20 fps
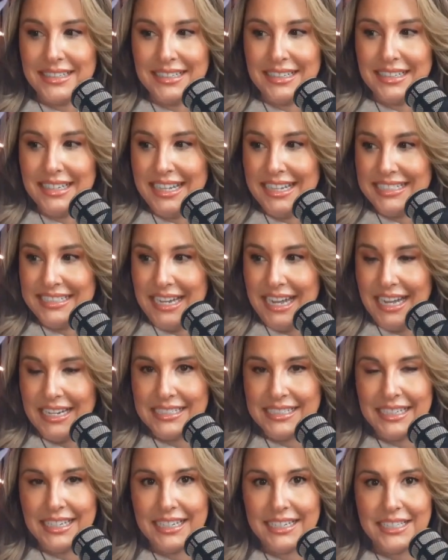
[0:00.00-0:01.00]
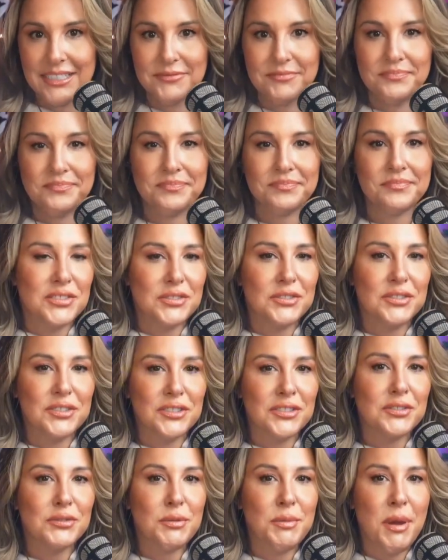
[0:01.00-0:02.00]
a tactic.
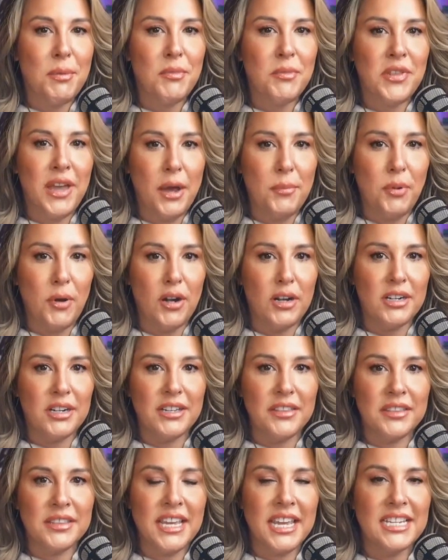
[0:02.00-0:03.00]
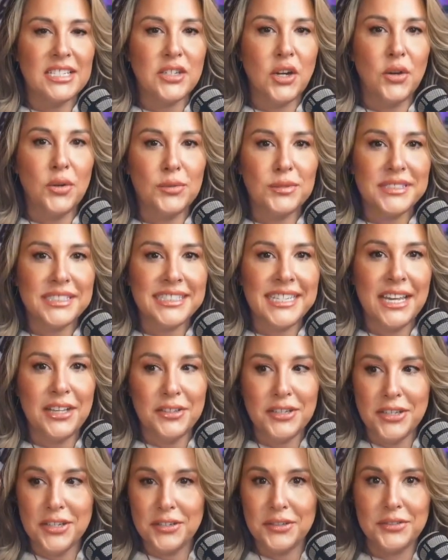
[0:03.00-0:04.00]
Just remember that part. They don't
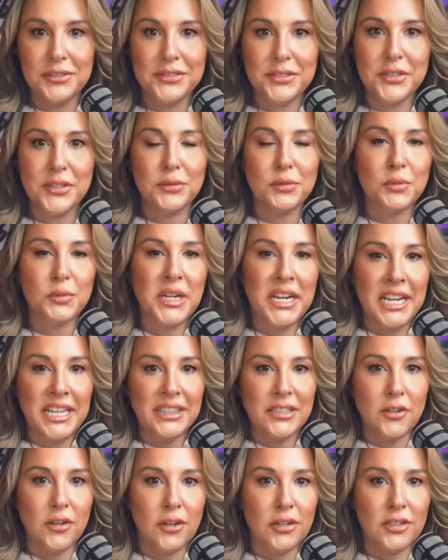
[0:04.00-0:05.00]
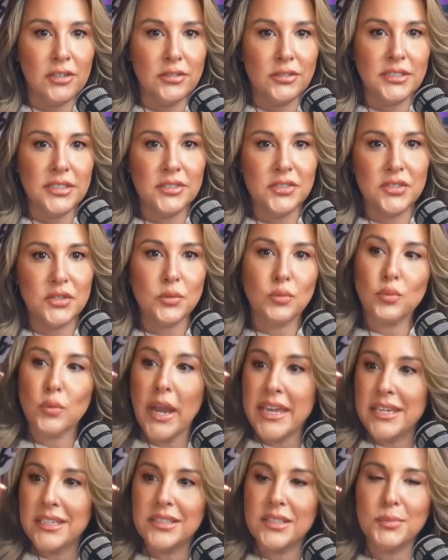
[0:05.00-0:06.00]
tell you. So you're reading the article, you're just a
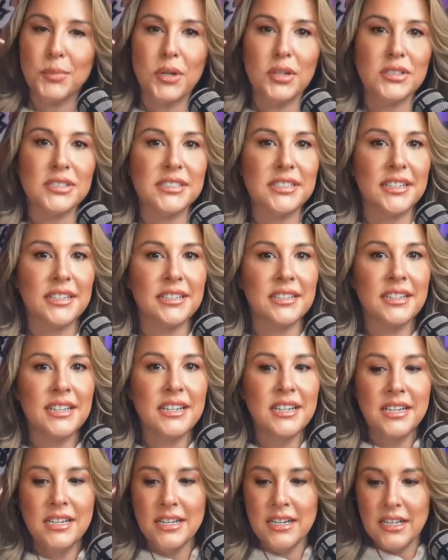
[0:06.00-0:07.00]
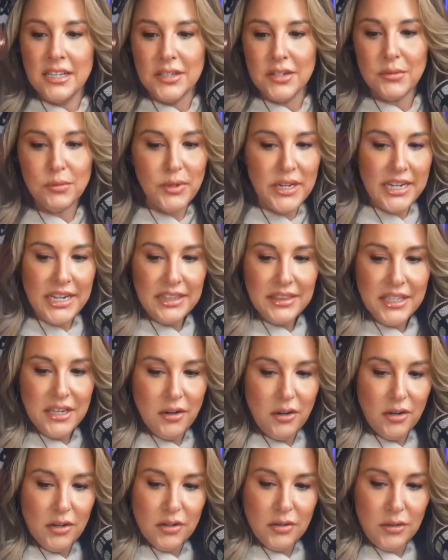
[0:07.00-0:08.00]
regular person. You're reading the
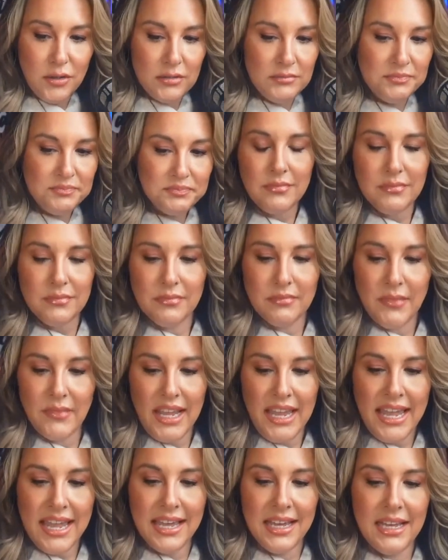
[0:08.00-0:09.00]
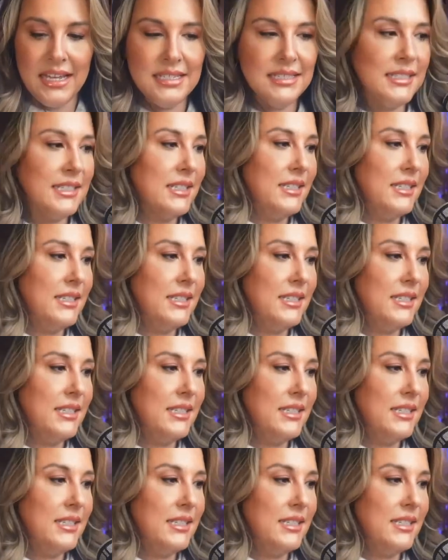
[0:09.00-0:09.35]
article, and